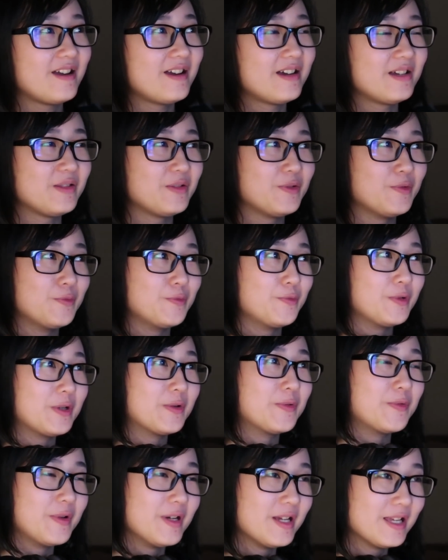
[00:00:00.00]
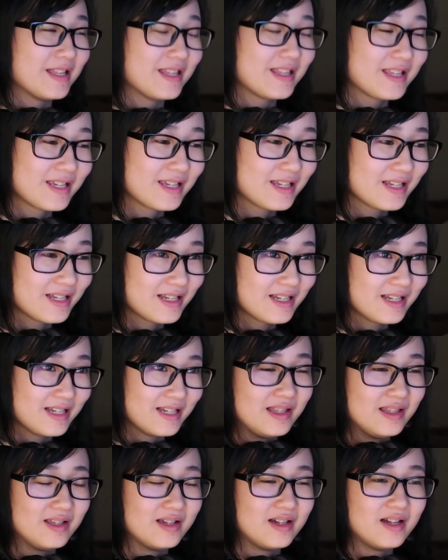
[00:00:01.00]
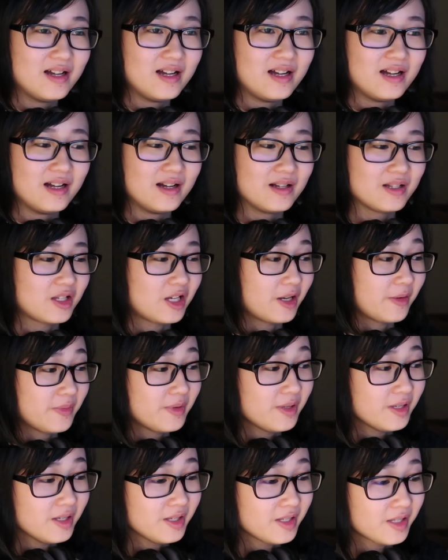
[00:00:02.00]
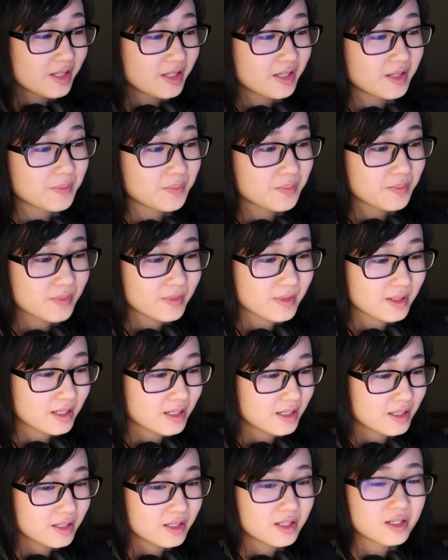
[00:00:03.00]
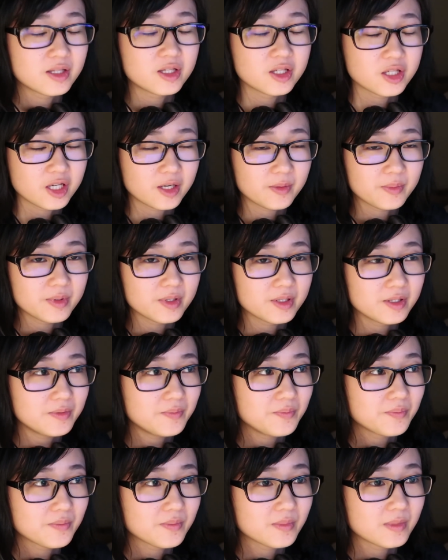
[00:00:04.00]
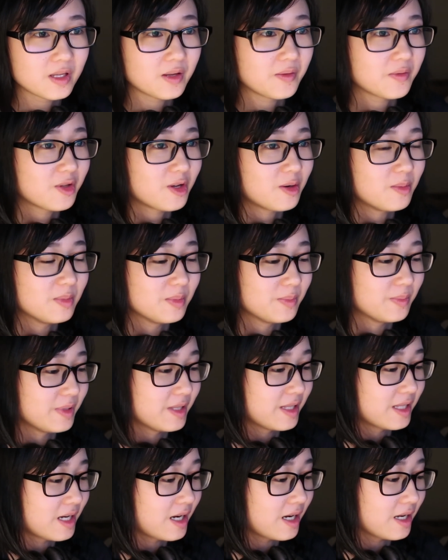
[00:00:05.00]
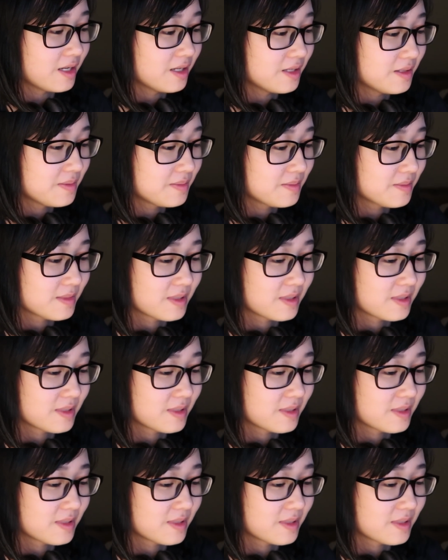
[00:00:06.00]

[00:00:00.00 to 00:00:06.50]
and reread the chapters, the chapter, even though I'm a bit tired.